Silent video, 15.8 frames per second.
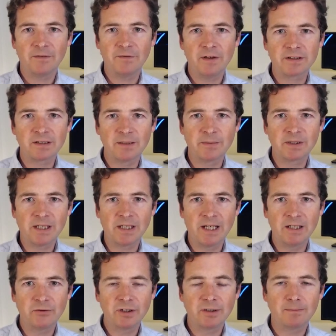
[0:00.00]
my first name is
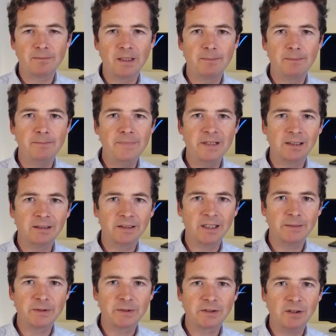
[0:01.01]
Adrian, my middle
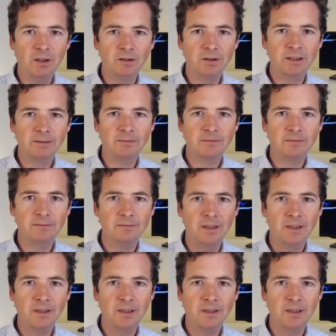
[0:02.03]
name is Colin,